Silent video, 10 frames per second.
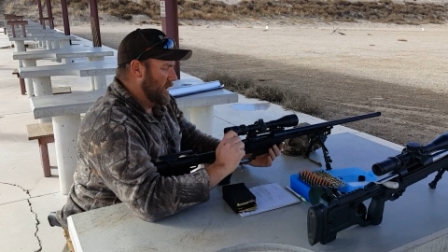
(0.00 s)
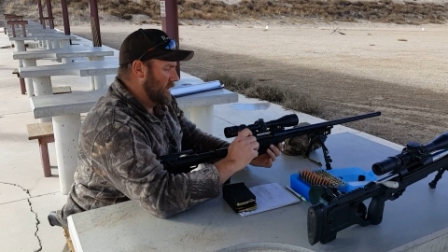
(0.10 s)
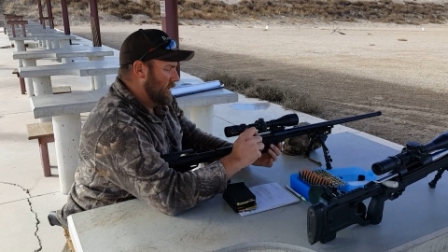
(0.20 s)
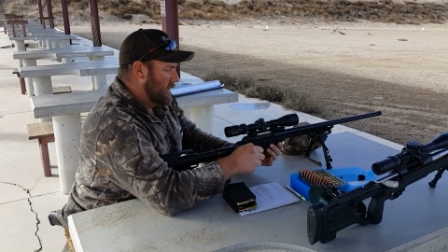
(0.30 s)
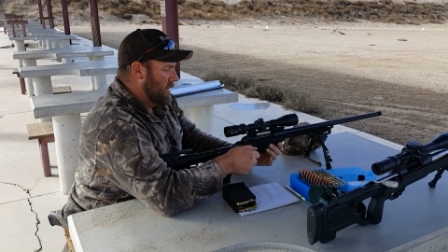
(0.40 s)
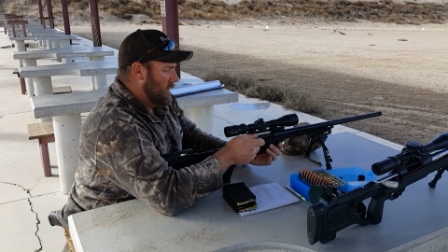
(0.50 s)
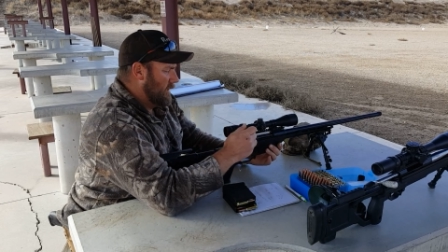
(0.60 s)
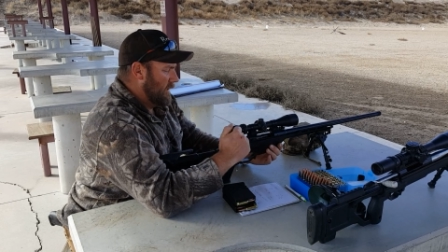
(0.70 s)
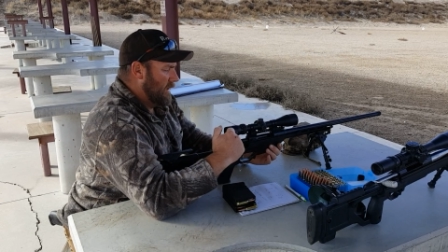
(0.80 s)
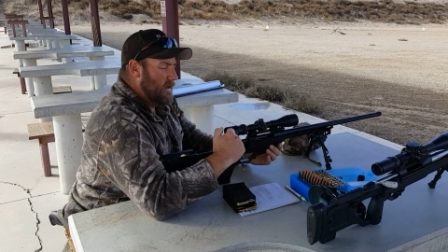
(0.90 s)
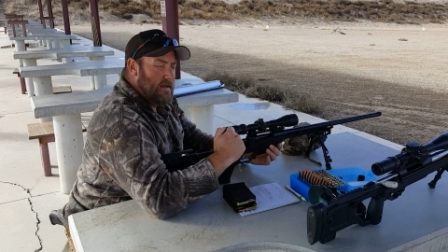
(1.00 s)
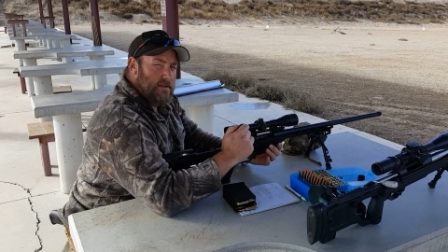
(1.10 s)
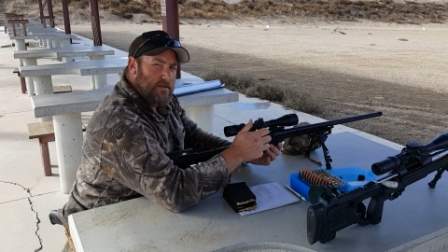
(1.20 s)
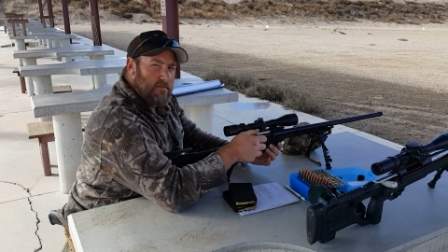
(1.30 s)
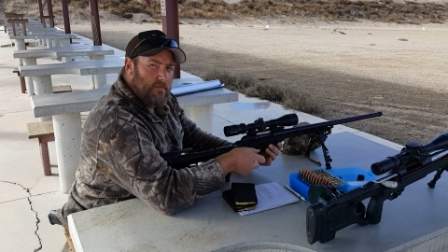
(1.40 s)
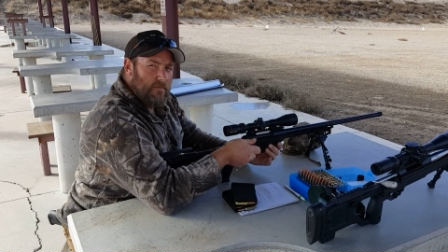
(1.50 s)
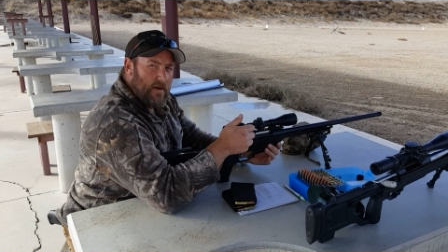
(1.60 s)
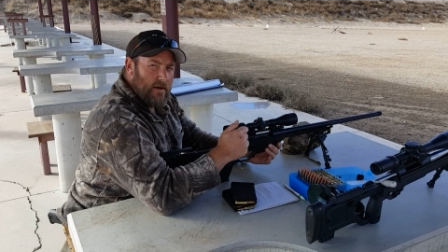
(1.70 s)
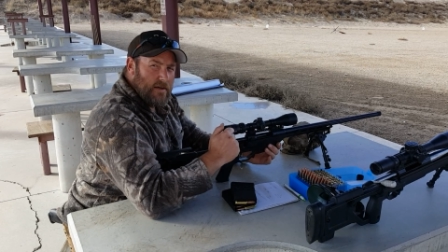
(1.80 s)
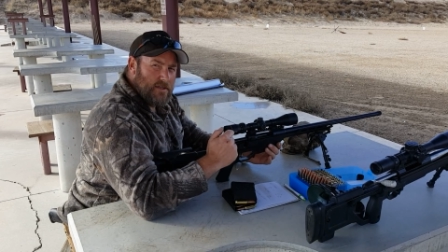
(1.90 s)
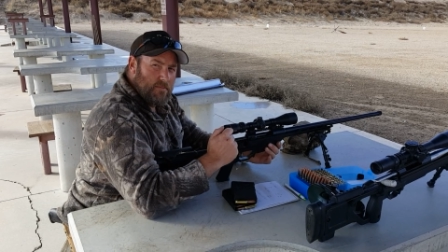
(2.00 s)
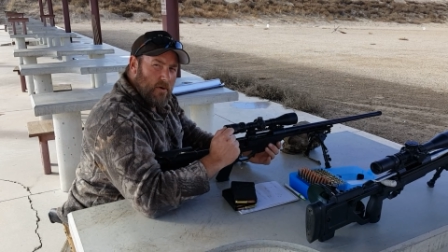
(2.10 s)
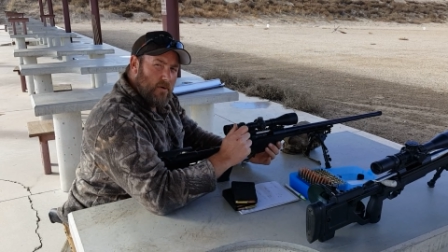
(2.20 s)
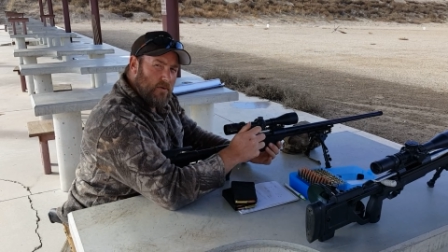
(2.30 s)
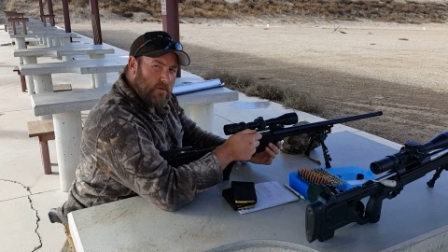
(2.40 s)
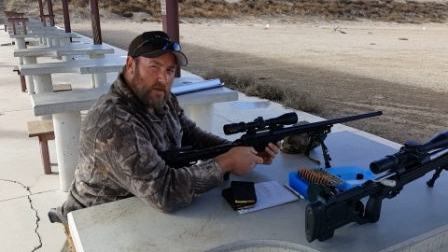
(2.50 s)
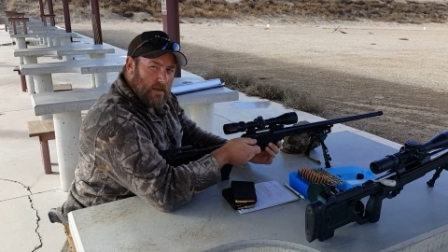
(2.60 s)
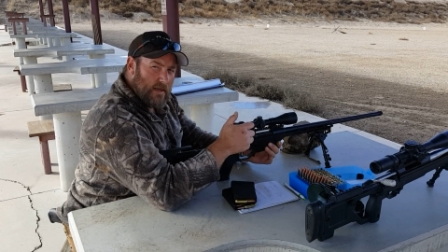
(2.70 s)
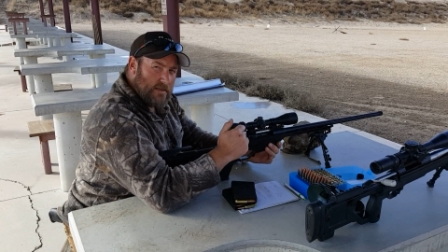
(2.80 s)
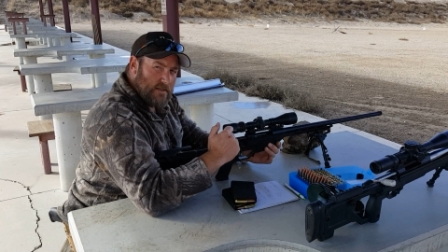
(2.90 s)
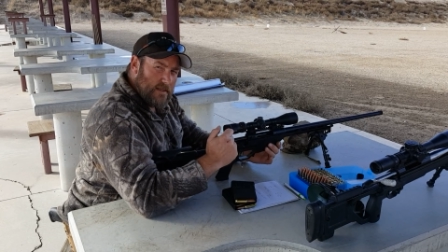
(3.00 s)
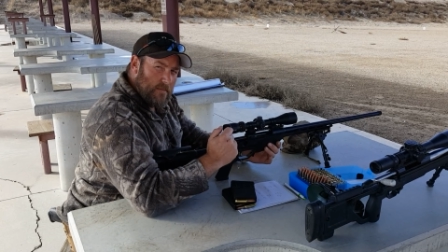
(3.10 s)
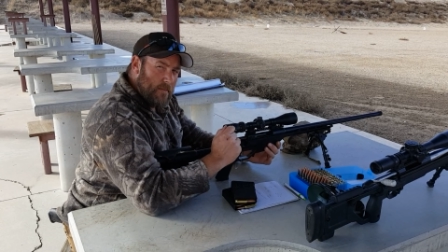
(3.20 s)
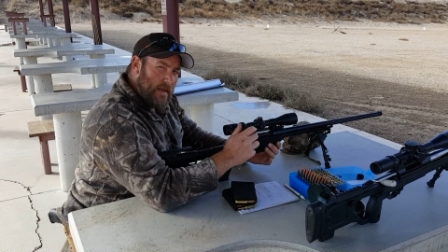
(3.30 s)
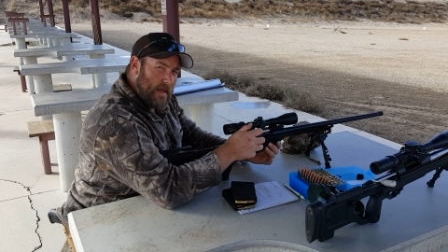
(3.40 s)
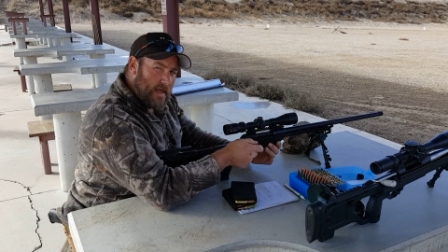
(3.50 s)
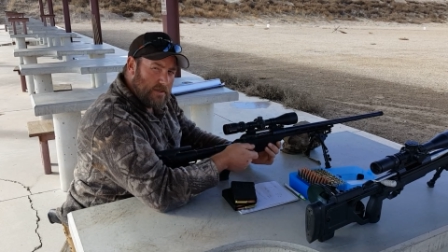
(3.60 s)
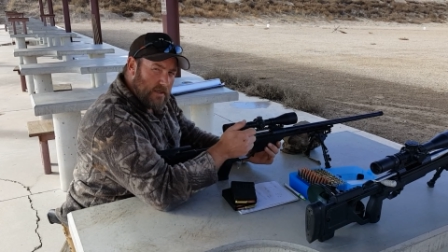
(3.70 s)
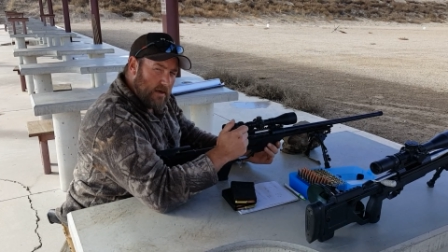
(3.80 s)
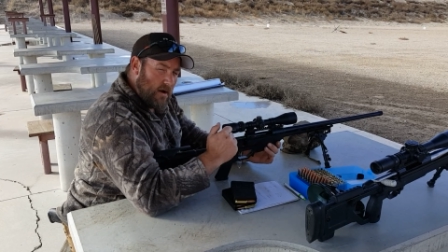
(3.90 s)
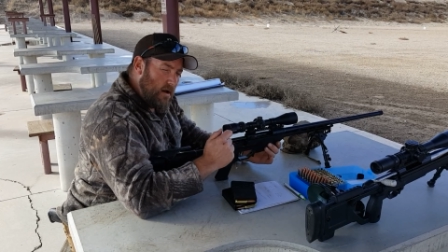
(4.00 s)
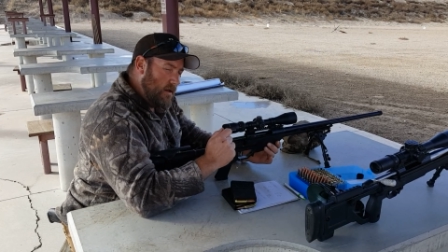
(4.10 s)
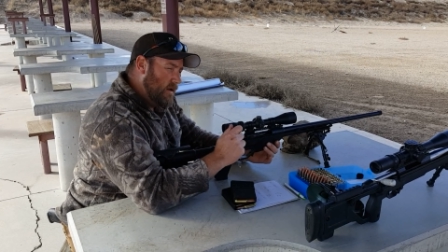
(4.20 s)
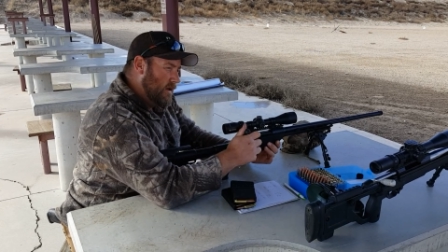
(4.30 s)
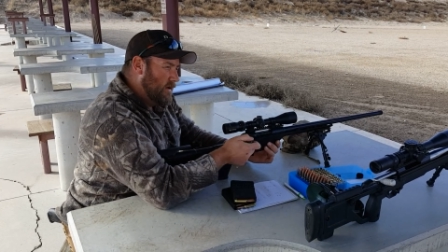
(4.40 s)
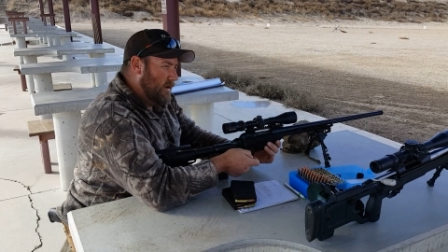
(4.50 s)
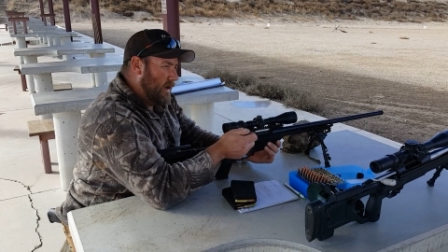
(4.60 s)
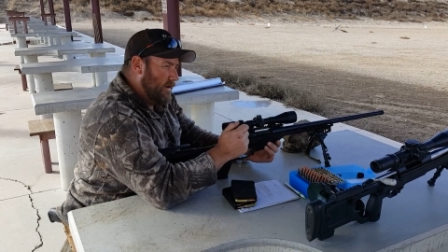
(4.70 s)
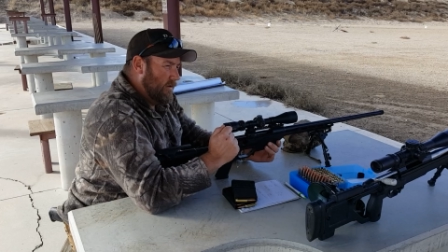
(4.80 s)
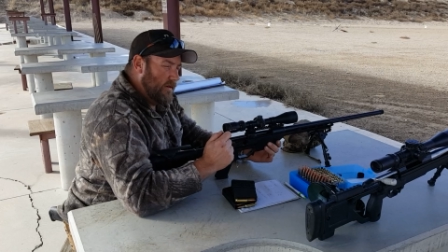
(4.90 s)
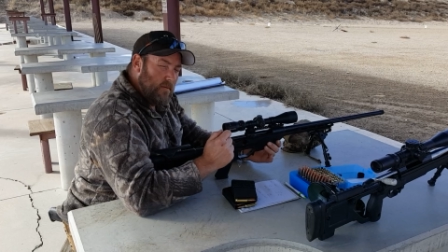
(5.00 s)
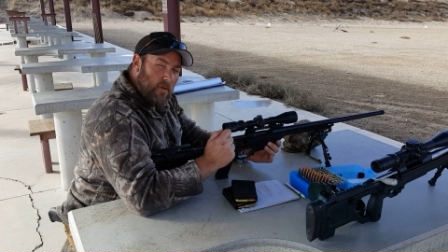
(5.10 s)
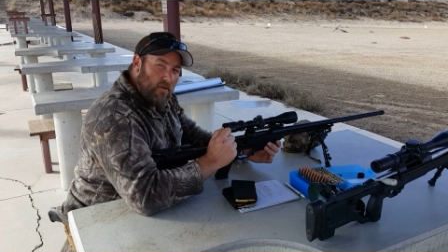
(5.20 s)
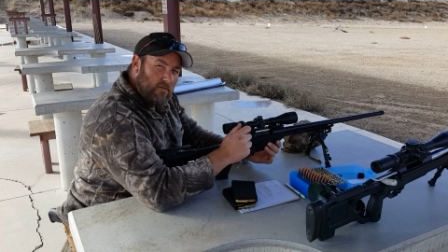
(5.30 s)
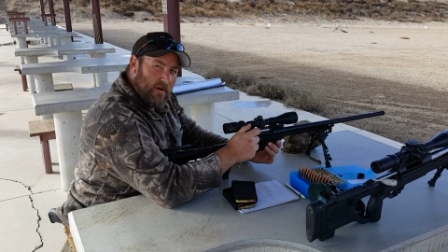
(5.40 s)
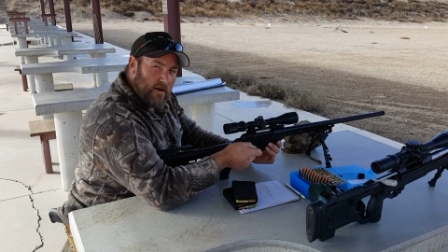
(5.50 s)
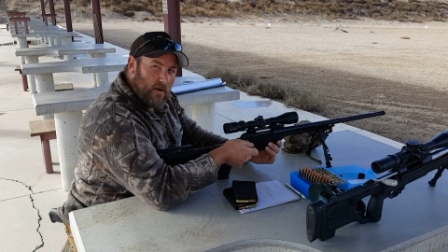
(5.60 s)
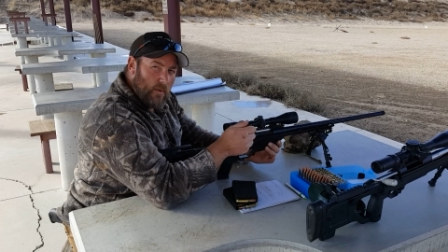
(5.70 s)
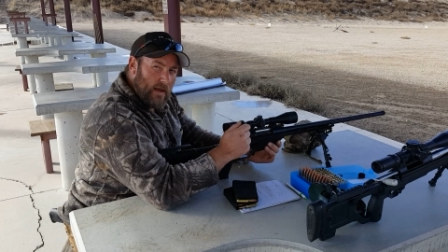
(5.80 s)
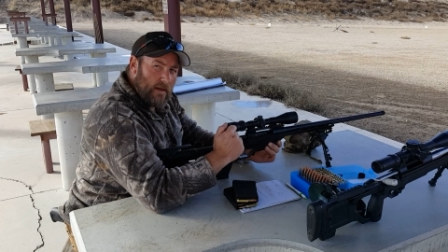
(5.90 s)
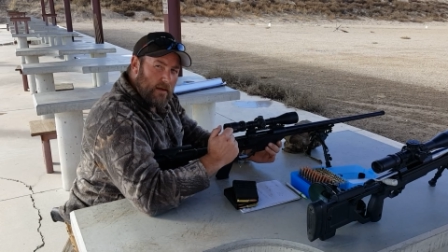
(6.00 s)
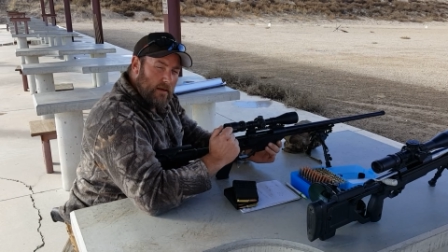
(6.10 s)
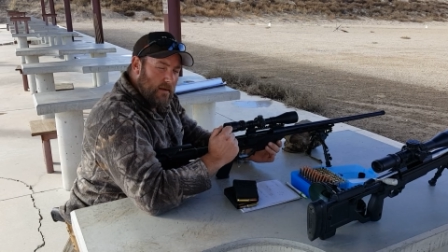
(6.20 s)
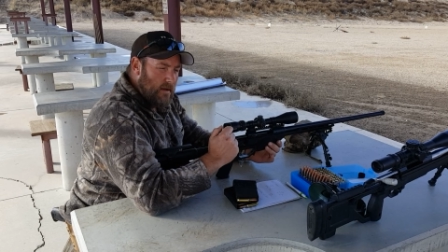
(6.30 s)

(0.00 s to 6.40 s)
but it is very smooth. It doesn't seem to be catching at all. I can run the bolt very quick.